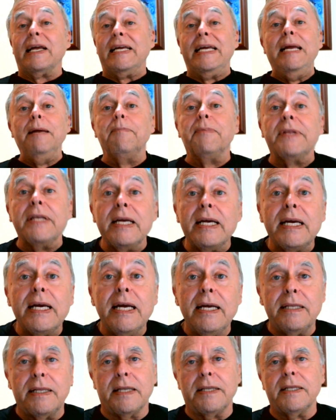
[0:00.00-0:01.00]
I keep
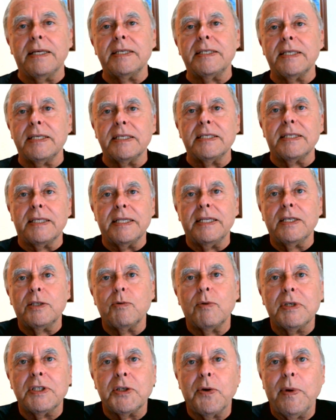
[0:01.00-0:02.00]
thinking that
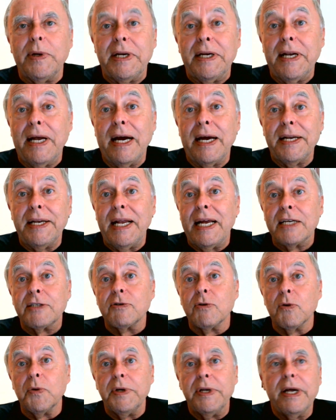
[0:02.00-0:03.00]
this one's going to die a
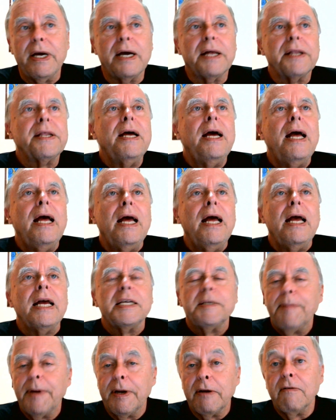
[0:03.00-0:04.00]
natural death.
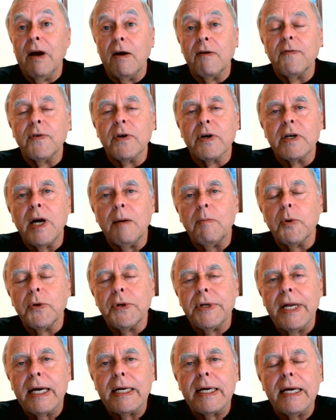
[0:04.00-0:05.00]
It's been around for a
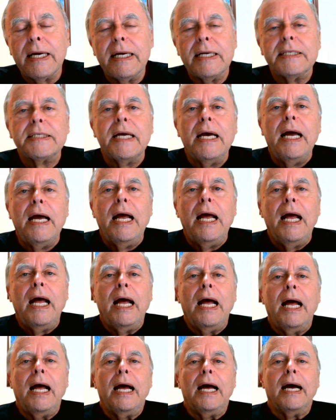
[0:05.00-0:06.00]
couple of decades.
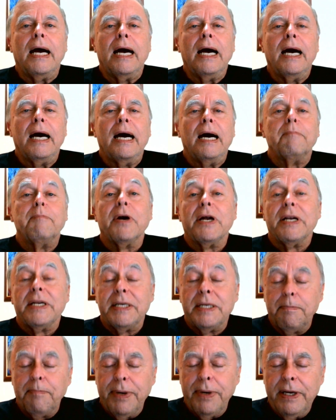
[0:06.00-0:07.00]
But
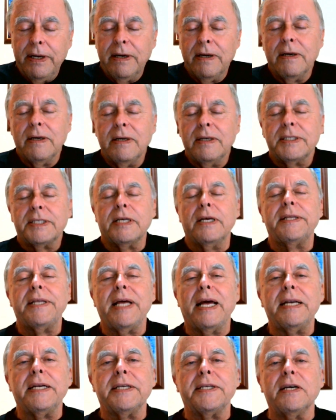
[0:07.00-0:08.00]
it appears
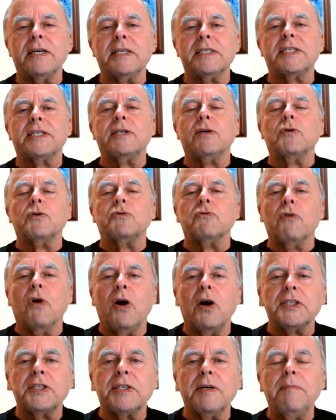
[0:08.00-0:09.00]
that it does still
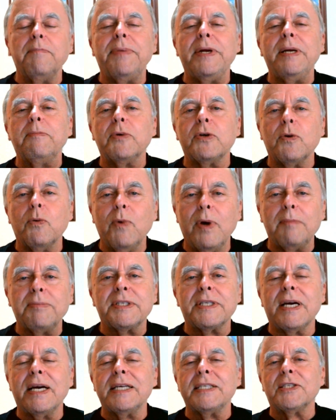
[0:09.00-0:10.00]
draw some people to
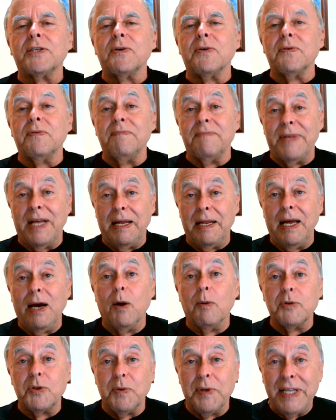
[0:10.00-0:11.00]
websites, so that
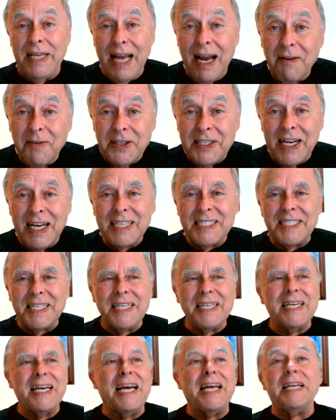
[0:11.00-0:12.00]
helps with the
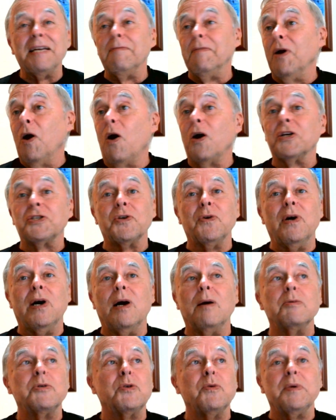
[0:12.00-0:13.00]
advertising, and it also
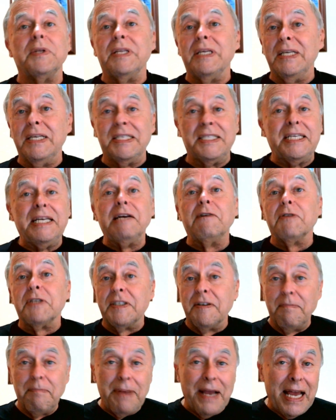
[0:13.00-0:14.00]
helps with the
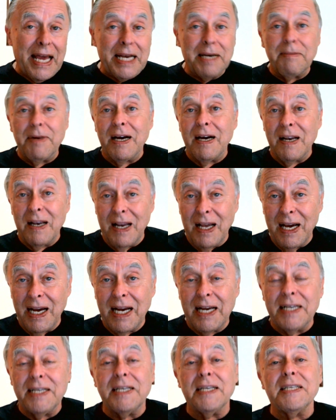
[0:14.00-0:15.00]
Secrets of Panama
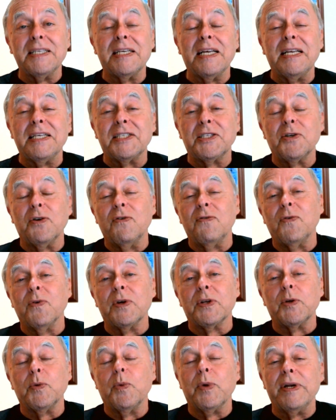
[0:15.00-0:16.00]
line and so
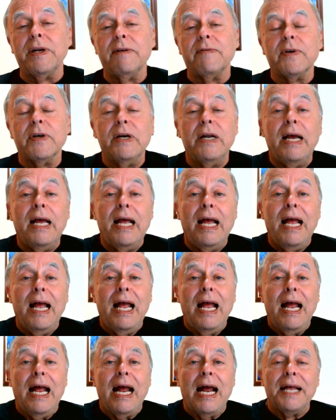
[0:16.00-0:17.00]
forth or whatever.
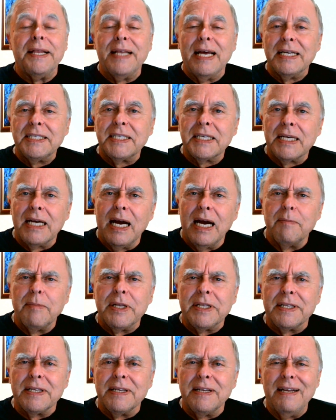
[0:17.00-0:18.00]
And that's the
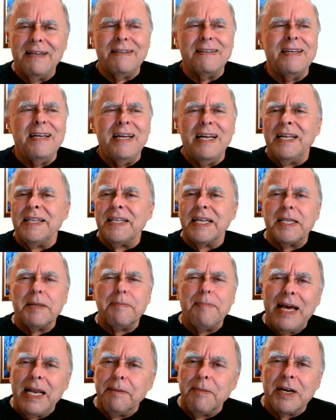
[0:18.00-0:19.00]
comment that
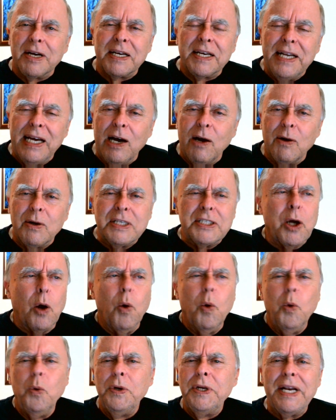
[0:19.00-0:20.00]
the Panama Canal is
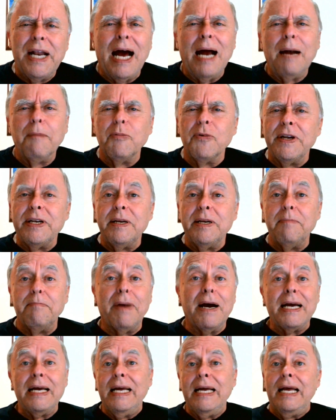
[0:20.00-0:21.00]
owned and operated
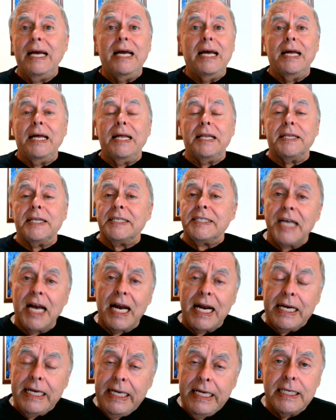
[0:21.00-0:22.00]
by the
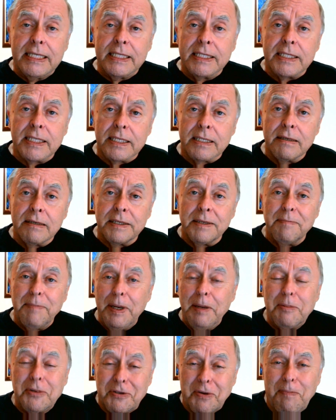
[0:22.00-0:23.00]
Chinese,
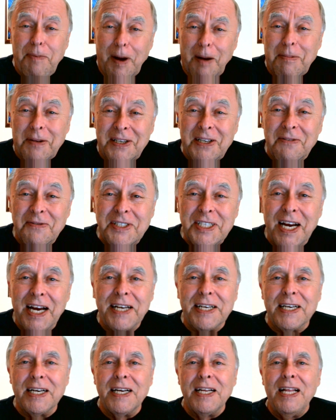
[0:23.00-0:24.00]
People's Republic of
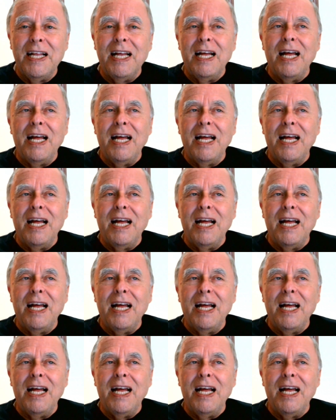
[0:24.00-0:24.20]
China.